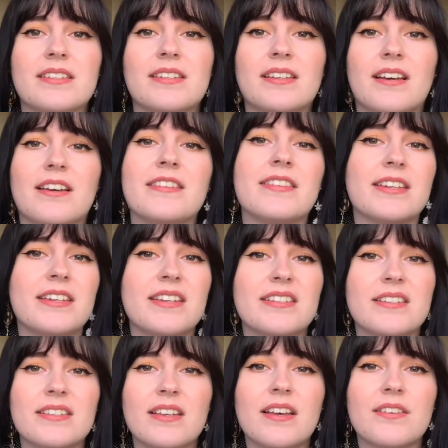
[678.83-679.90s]
I think it
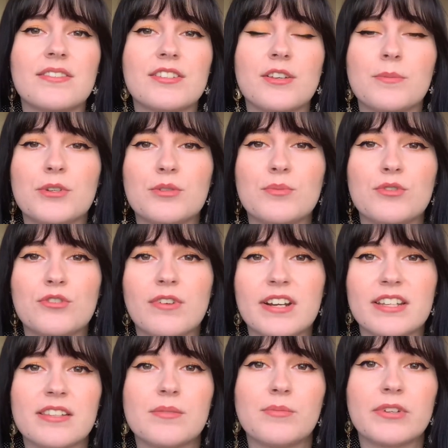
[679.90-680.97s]
deserves so much more
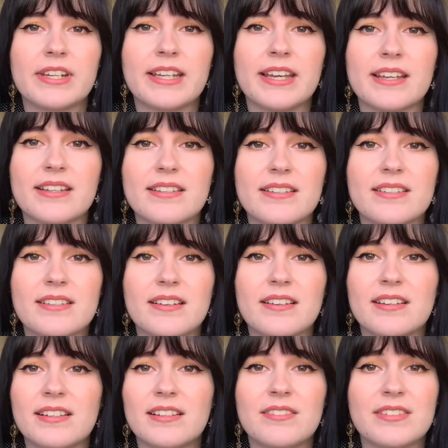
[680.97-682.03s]
credit than what it gets.
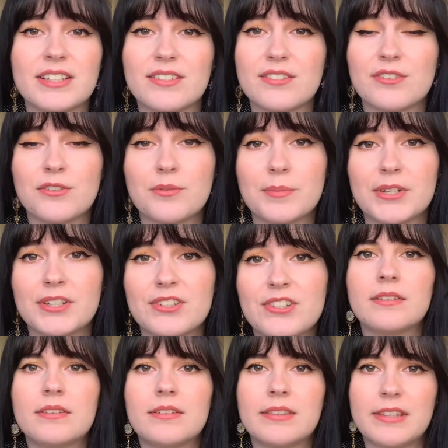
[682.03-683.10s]
I love it so
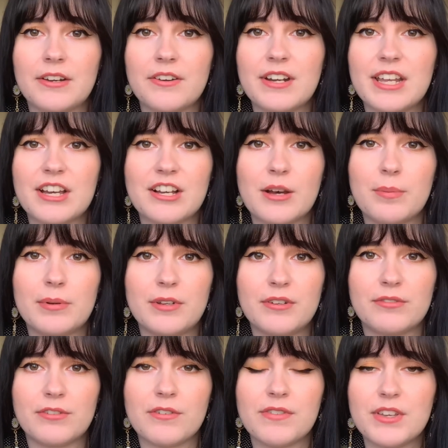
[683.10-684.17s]
much. There are only a couple
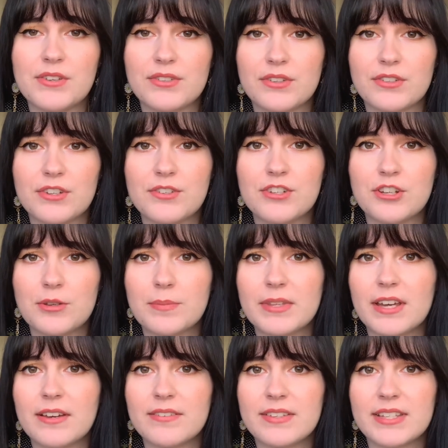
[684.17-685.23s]
of reviews on YouTube
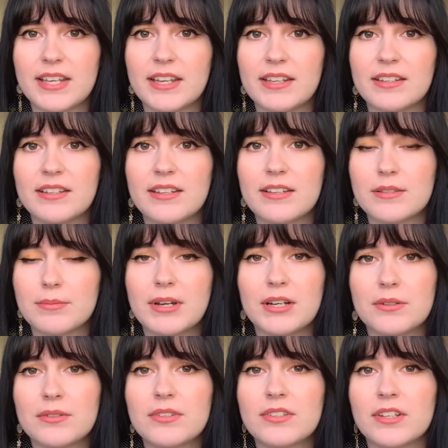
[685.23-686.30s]
that I've seen as
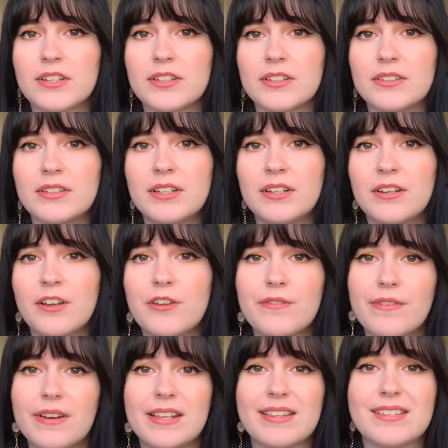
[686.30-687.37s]
well, so
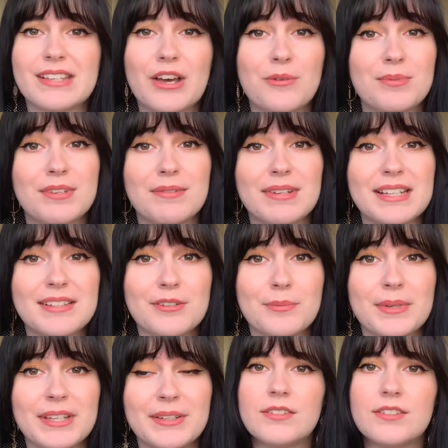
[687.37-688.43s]
hopefully this helps you a little
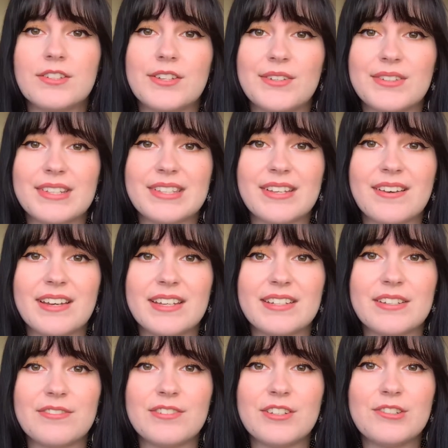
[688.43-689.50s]
bit to decide
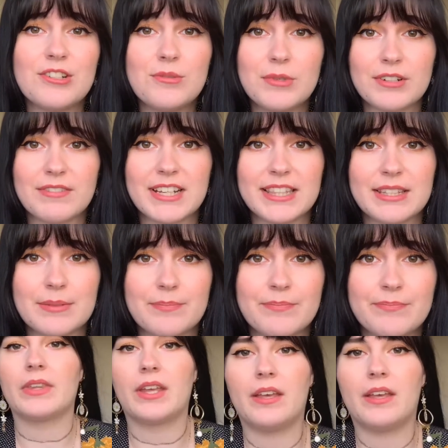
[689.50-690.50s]
if you do want to read them.